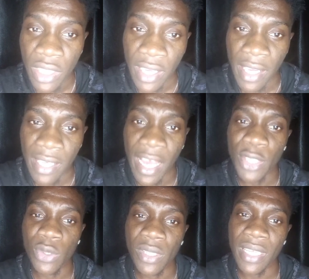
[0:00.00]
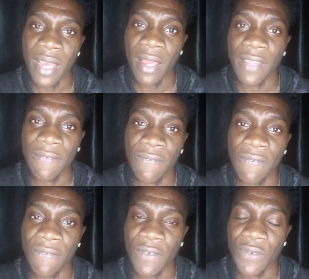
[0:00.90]
again, and you see that if
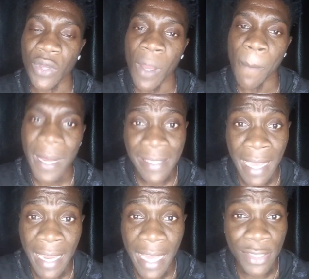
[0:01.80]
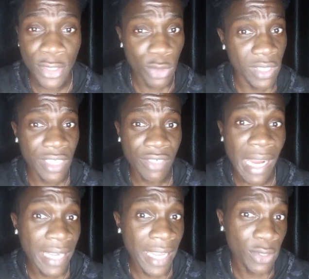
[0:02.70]
Martial had used his
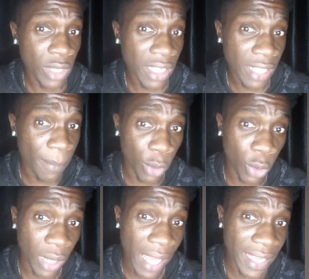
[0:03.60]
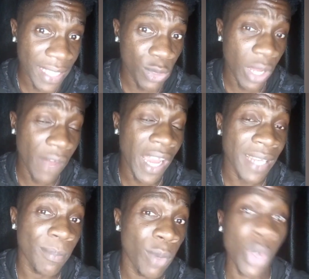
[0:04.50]
right leg to kick that ball, I guess he would have
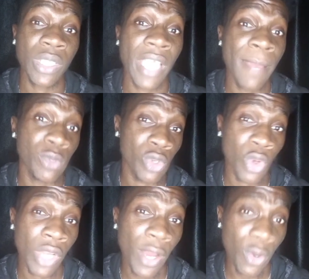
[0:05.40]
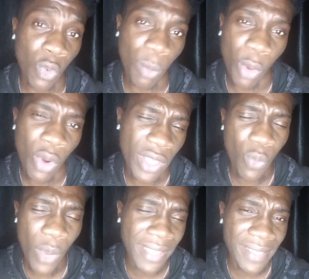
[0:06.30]
had more time to score that goal. But he
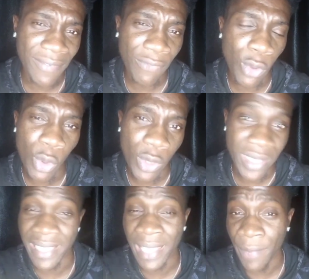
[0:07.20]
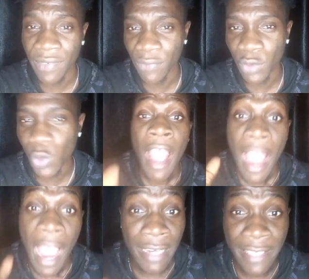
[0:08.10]
went for his left foot
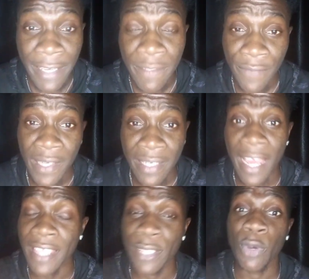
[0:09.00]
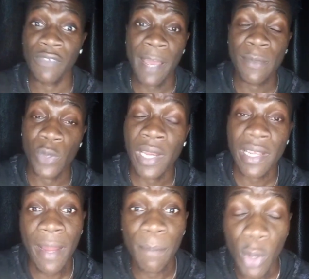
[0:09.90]
and gave the defender enough time to
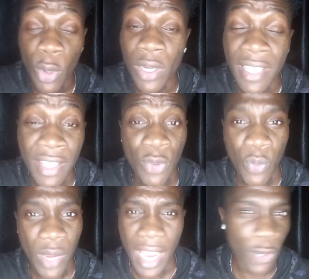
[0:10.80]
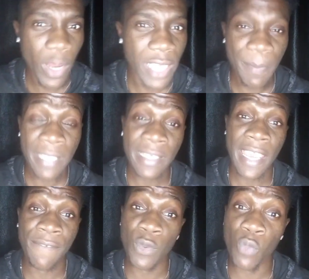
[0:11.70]
clear that ball away. I don't expect
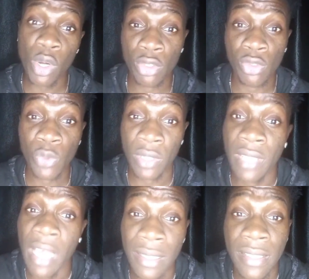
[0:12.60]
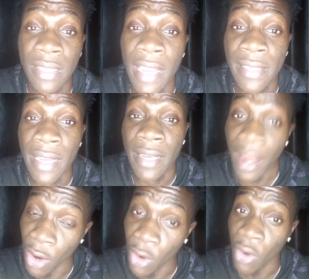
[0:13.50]
everyone to understand this thing I said
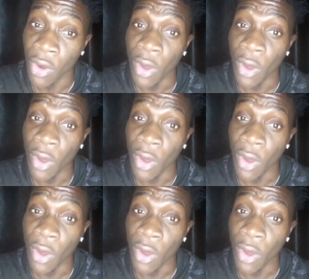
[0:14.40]
now,